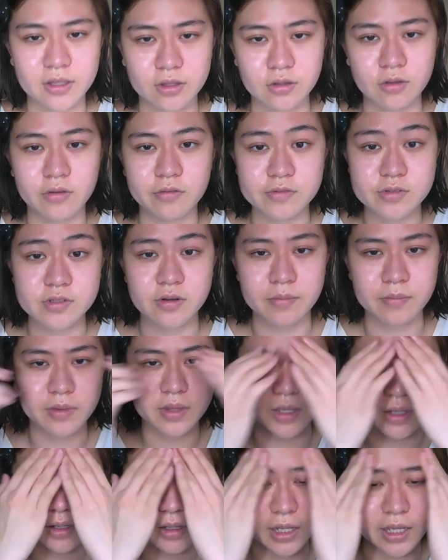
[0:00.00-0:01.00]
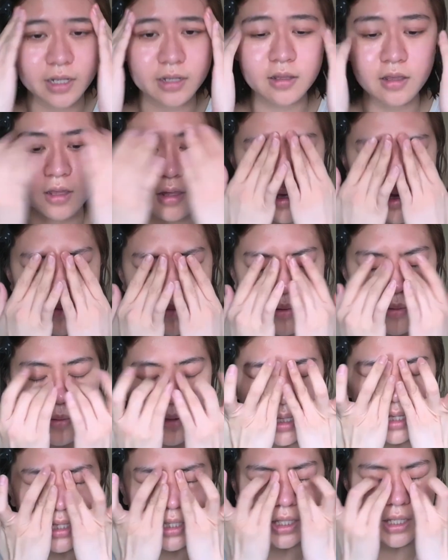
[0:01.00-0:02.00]
a youth serum thing again. You're probably
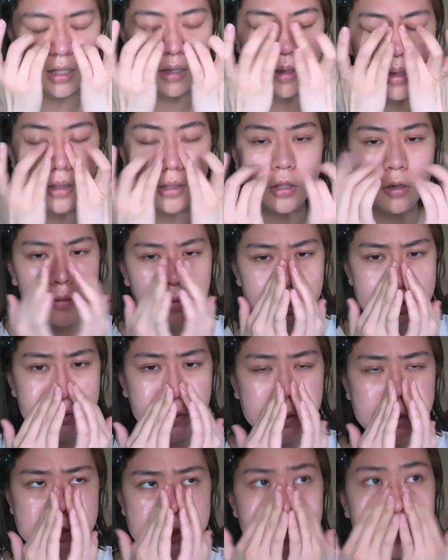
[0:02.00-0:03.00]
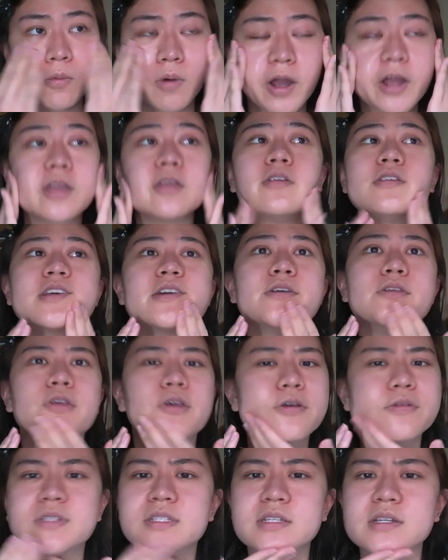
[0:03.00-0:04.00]
thinking, you're only 22, why are you using a
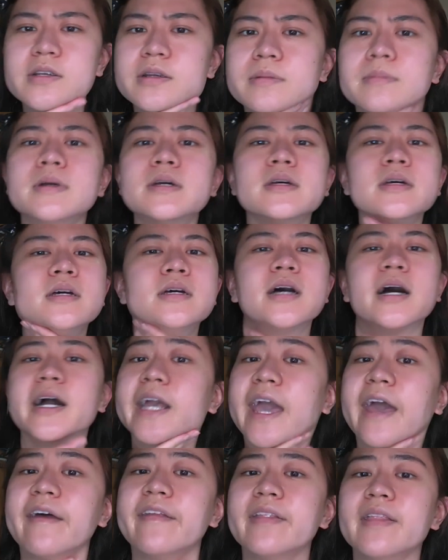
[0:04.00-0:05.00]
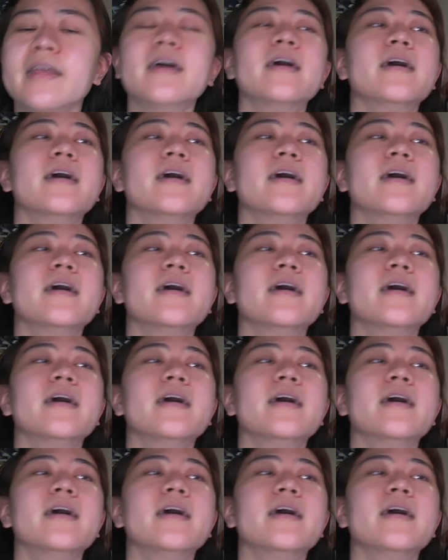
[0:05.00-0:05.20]
youth serum again?